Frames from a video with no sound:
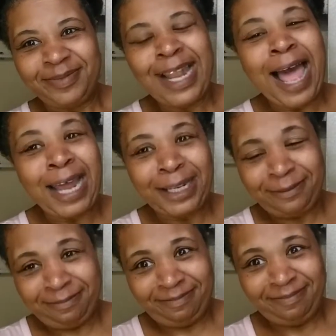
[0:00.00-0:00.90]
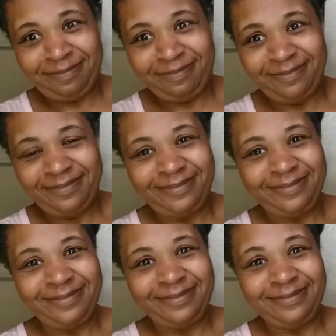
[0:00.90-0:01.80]
Lottie.
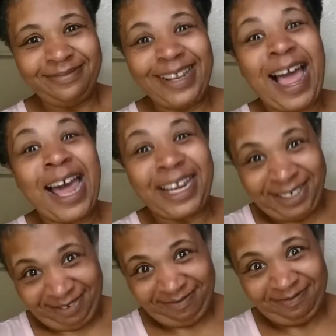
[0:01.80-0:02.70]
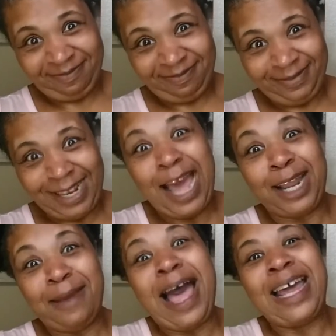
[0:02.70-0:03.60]
Lottie.
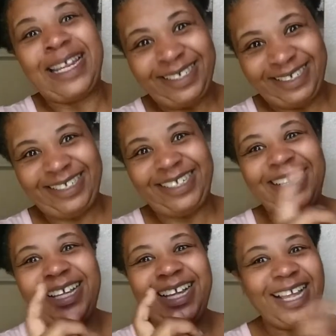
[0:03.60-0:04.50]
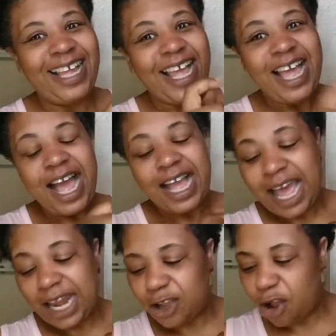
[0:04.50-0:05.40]
Lottabody. I
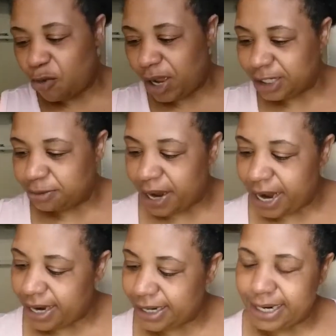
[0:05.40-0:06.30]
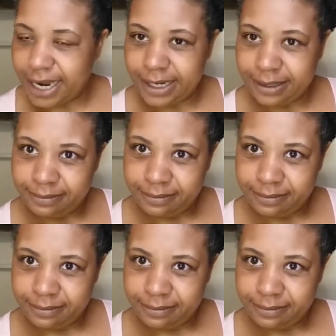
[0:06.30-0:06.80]
gotta co-wash my hair today.